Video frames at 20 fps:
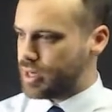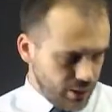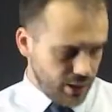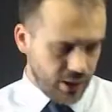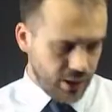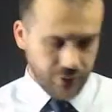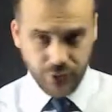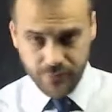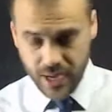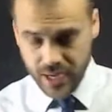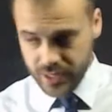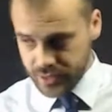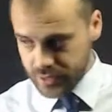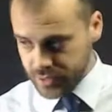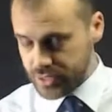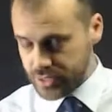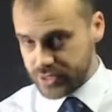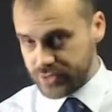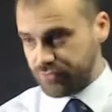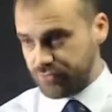If you made it
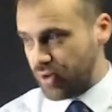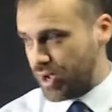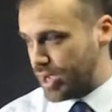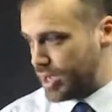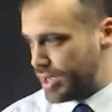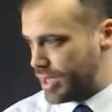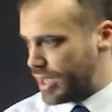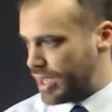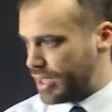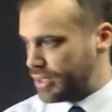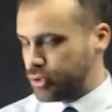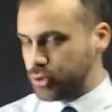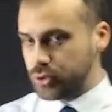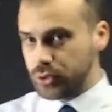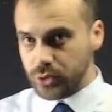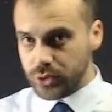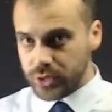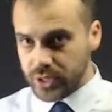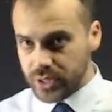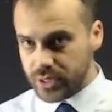this far, and you're
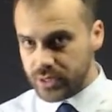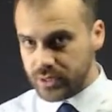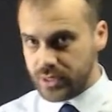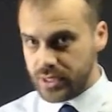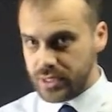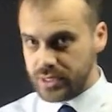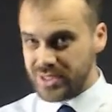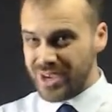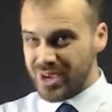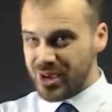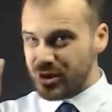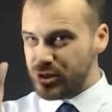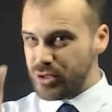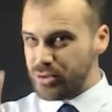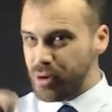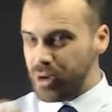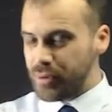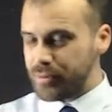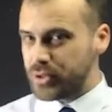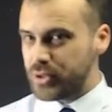looking at this,
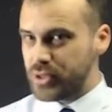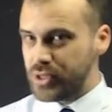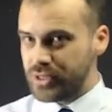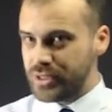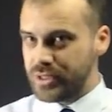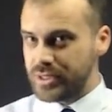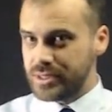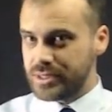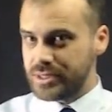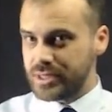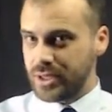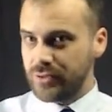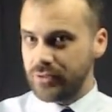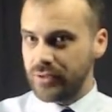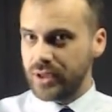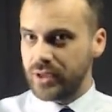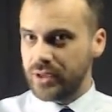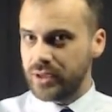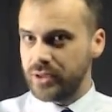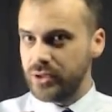you might be thinking to yourself,
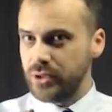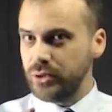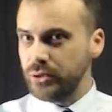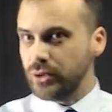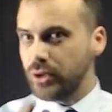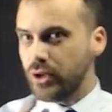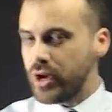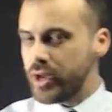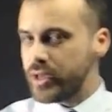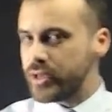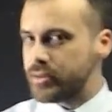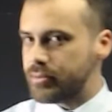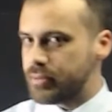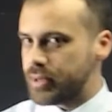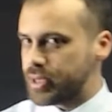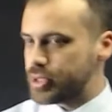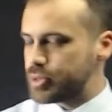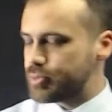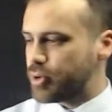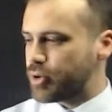you lied to
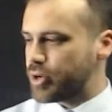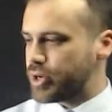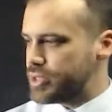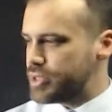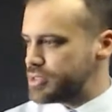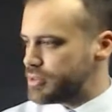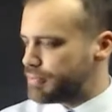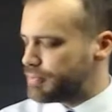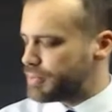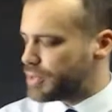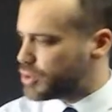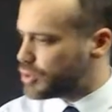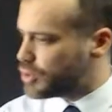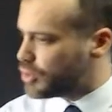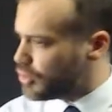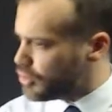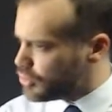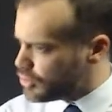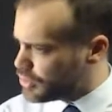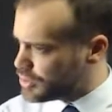me, Speranza,
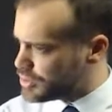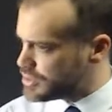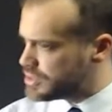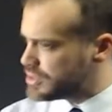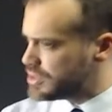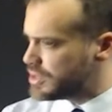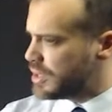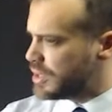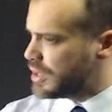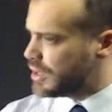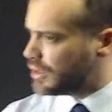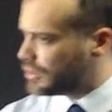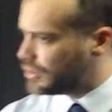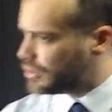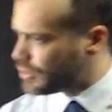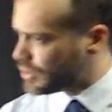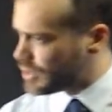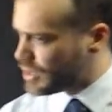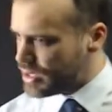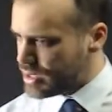because
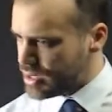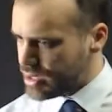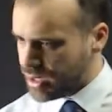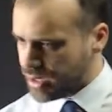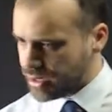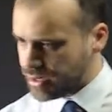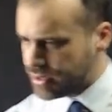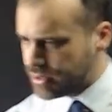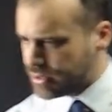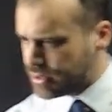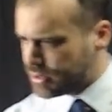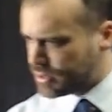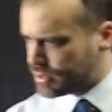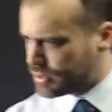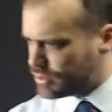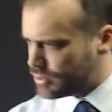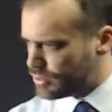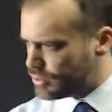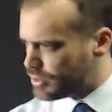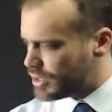look here.
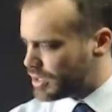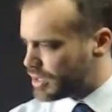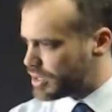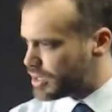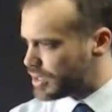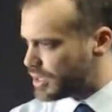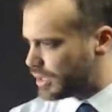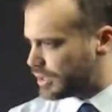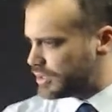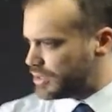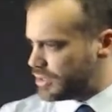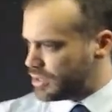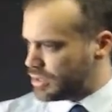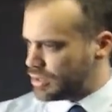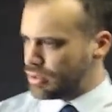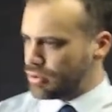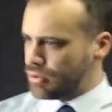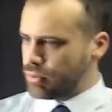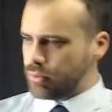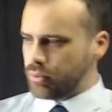
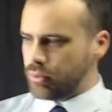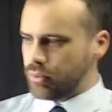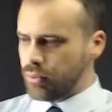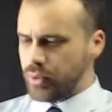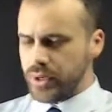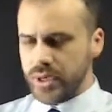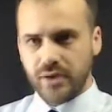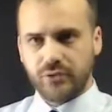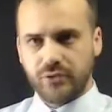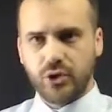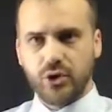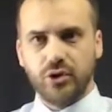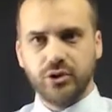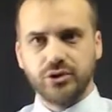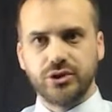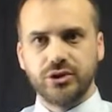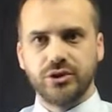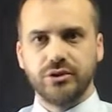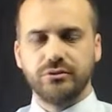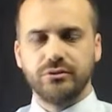We have
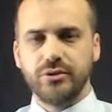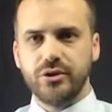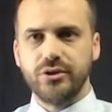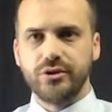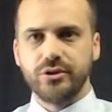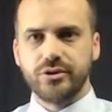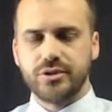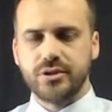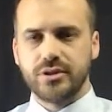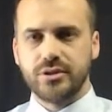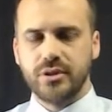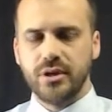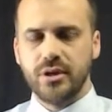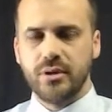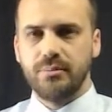conjugate roots.